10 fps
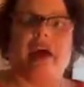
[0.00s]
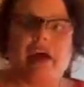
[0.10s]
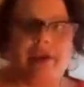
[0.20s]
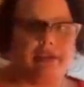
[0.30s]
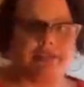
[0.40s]

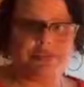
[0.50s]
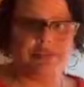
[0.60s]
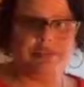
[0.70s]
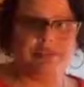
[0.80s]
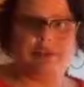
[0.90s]
I do
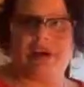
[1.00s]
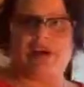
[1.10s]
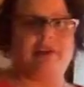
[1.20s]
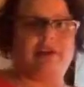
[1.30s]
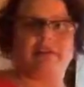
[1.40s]
too.
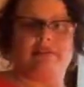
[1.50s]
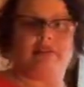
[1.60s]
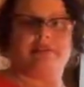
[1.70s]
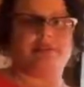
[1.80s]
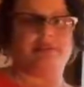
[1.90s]
I'm not
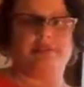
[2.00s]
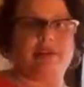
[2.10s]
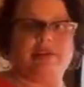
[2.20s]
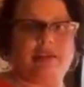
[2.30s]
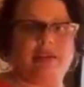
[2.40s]

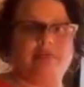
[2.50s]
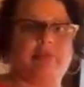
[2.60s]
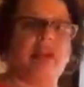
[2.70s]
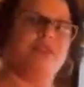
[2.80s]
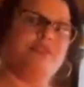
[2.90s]
excluding me, but
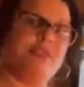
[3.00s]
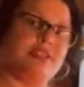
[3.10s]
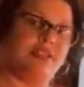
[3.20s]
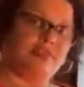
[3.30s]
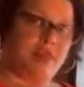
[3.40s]
I use it
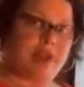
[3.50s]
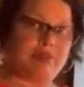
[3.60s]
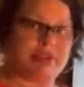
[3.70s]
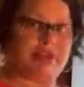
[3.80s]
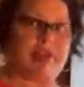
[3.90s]
at the
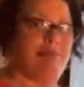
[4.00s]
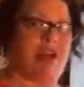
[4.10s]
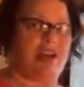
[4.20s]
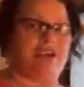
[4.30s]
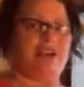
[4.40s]
proper time,
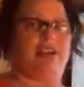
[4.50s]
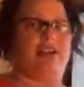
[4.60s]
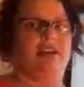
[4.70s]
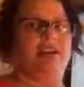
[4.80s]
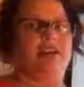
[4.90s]
not
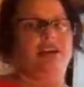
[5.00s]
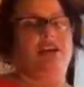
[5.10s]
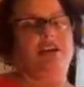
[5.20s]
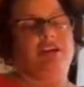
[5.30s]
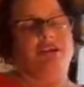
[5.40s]
during,
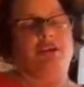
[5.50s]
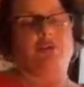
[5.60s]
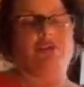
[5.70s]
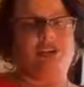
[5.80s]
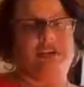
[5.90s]

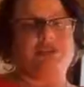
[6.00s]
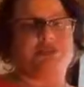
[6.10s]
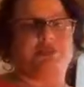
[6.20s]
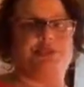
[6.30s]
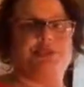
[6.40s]

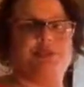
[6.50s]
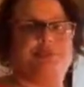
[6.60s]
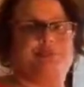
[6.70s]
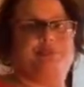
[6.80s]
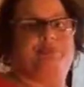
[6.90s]
classroom
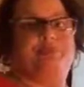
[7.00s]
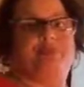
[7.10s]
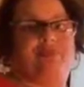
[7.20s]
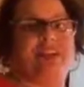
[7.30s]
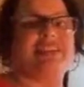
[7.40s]

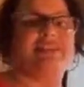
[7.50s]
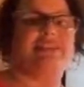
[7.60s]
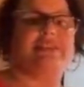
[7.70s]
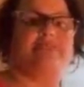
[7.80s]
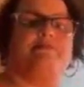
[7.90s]
lessons.